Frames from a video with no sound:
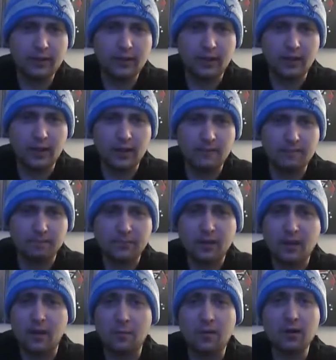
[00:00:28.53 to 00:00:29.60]

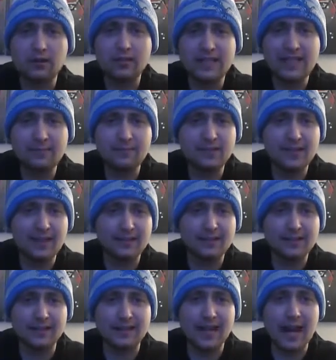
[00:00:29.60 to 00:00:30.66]
Among teams that
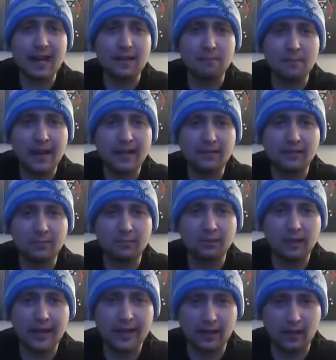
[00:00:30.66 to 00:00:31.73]
did not make the
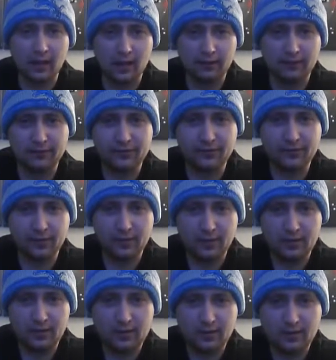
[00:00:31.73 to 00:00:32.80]
playoffs.
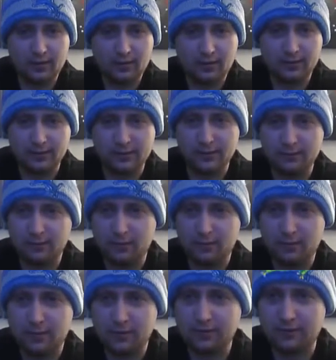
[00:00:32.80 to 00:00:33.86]
Is this
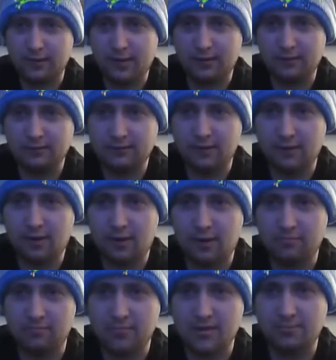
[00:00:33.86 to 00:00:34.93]
one? Yeah.
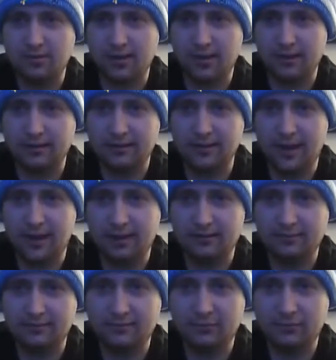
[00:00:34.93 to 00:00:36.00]
Oh, people that got
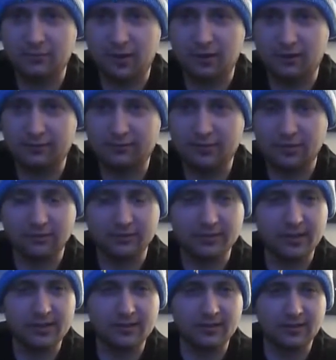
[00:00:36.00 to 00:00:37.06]
drunk during the
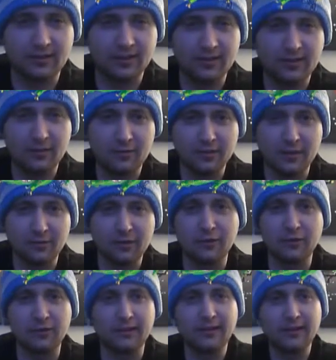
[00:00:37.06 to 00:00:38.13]
season and didn't know what they were
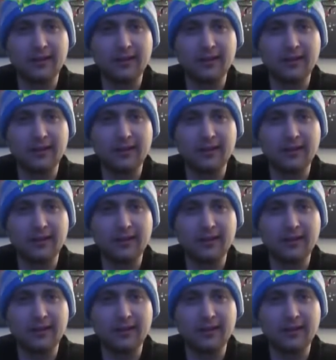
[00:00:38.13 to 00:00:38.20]
doing.